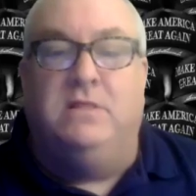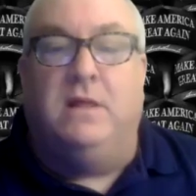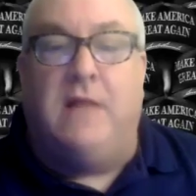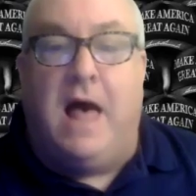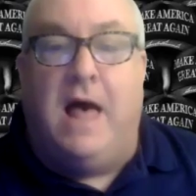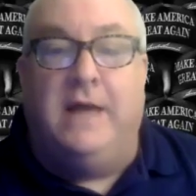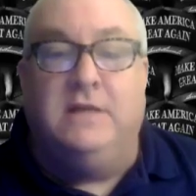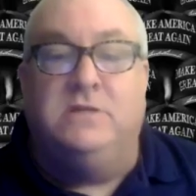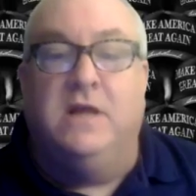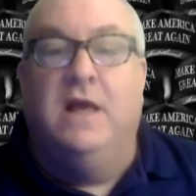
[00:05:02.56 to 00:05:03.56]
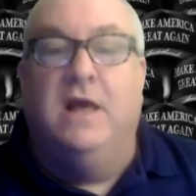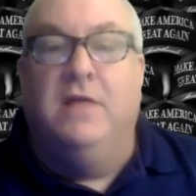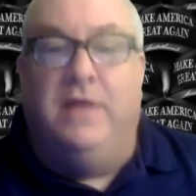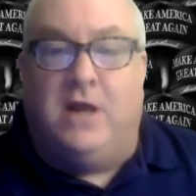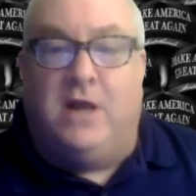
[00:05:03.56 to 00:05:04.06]
the lies
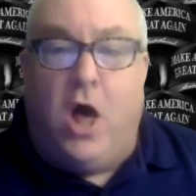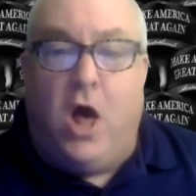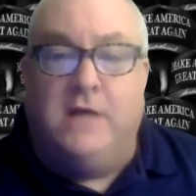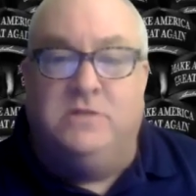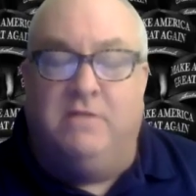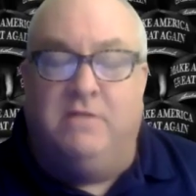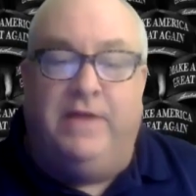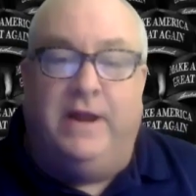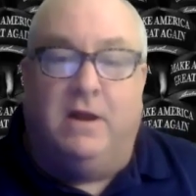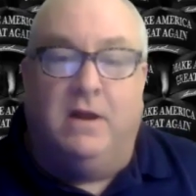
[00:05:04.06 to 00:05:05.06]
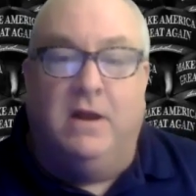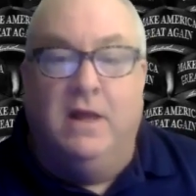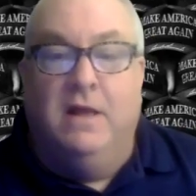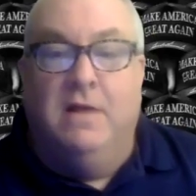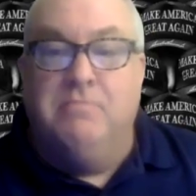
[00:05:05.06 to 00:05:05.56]
that cause the fear.
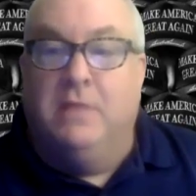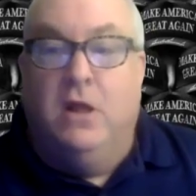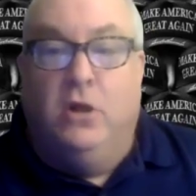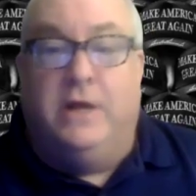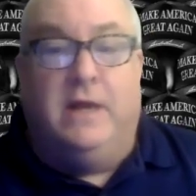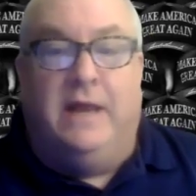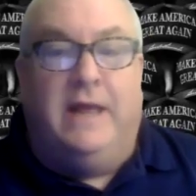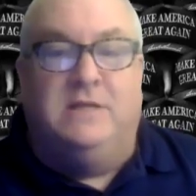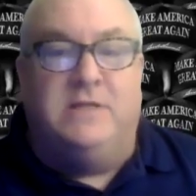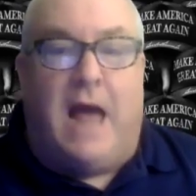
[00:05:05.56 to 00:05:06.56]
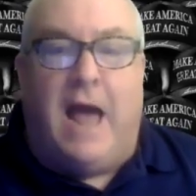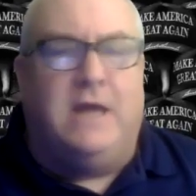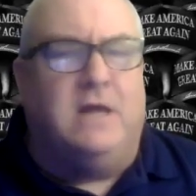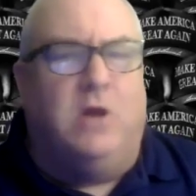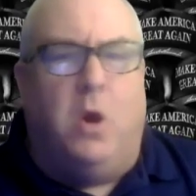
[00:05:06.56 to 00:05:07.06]
Look at, I
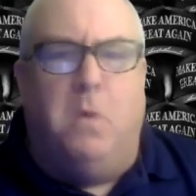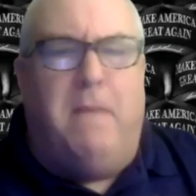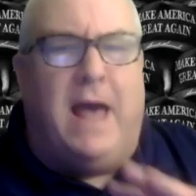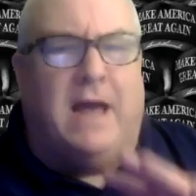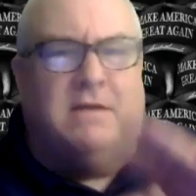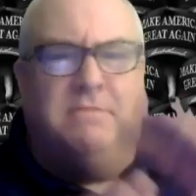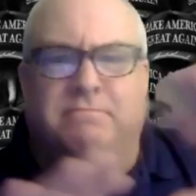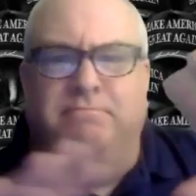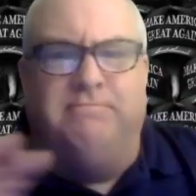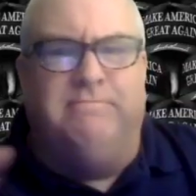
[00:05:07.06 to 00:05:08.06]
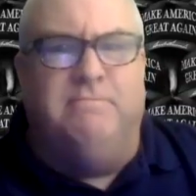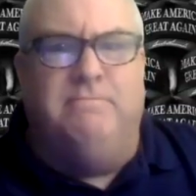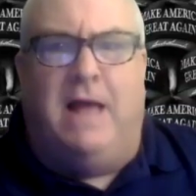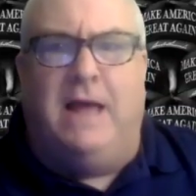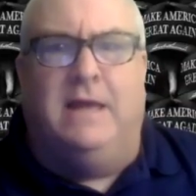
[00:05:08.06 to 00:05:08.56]
could go back,
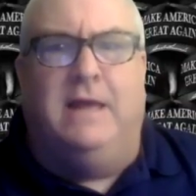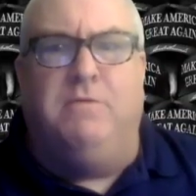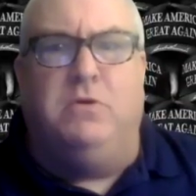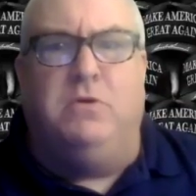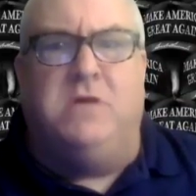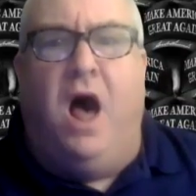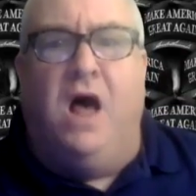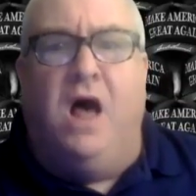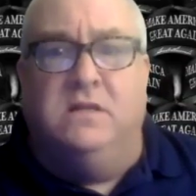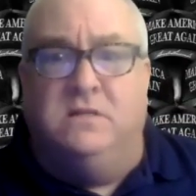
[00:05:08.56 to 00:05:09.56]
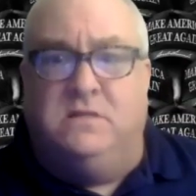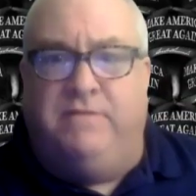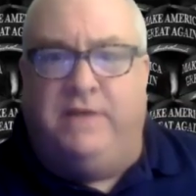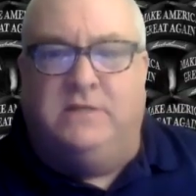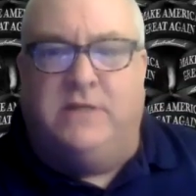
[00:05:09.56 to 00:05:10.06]
I can give you tons
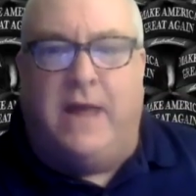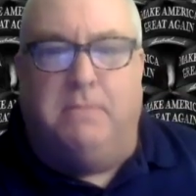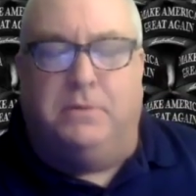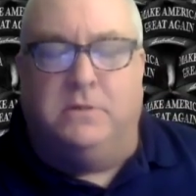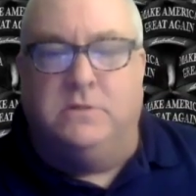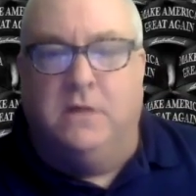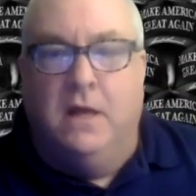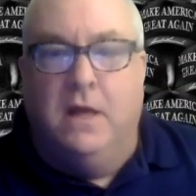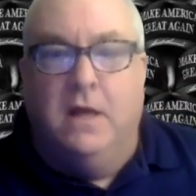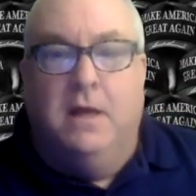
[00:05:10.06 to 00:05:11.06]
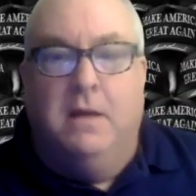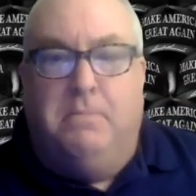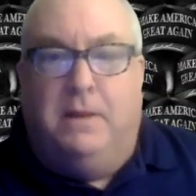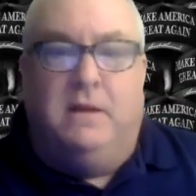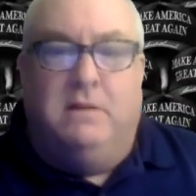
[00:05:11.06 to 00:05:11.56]
of examples,
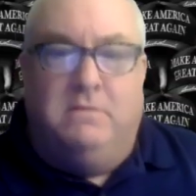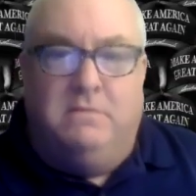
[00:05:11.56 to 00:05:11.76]
but